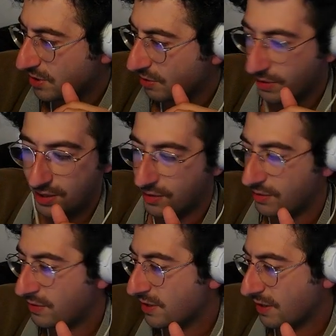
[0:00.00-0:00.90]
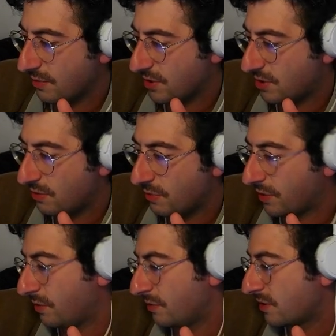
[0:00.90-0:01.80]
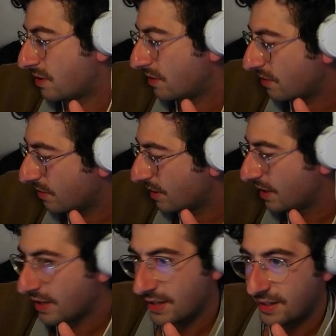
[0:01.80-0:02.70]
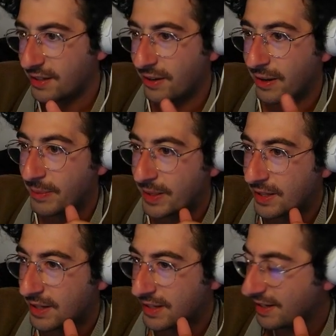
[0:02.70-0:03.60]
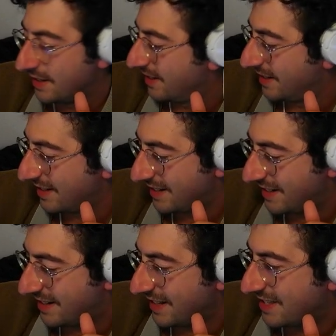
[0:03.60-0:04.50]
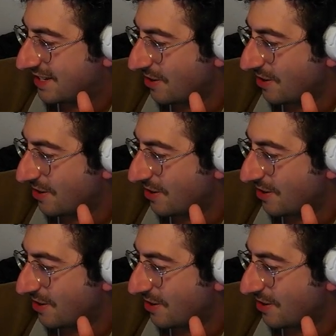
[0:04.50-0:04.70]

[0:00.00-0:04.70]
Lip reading: three goons, like we're just doing what goons do. You know what I mean? That's so